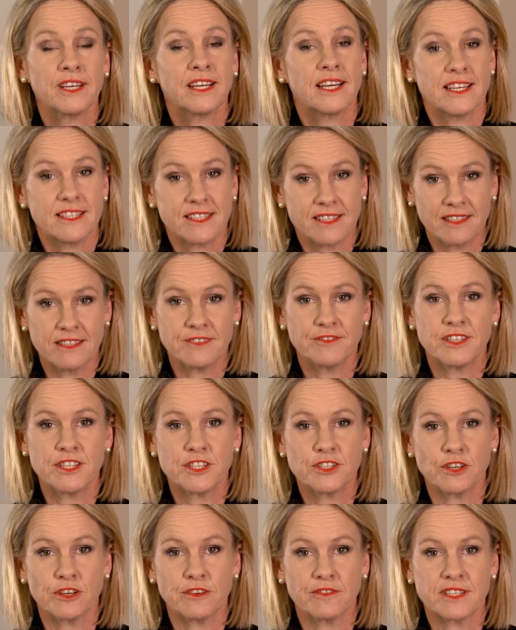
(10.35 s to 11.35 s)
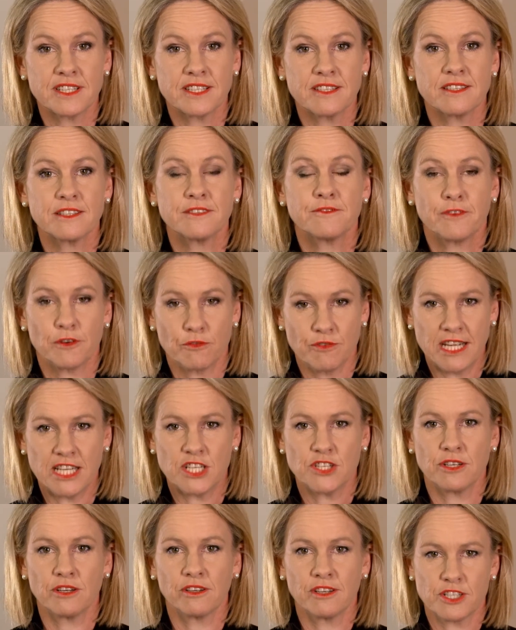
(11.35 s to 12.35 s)
and delivered services for
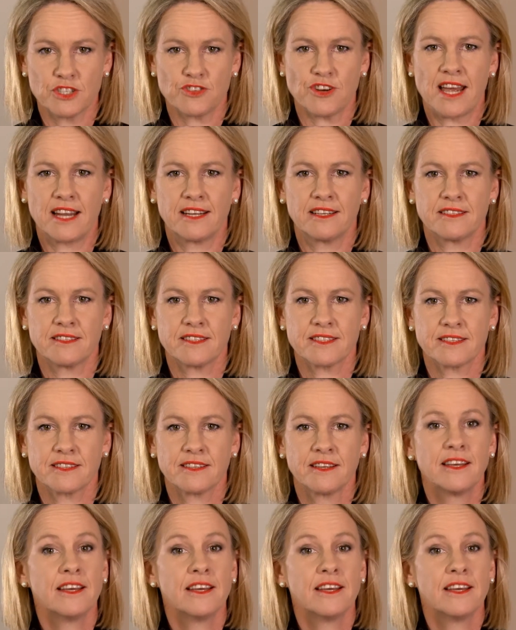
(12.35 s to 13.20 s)
regional Australians.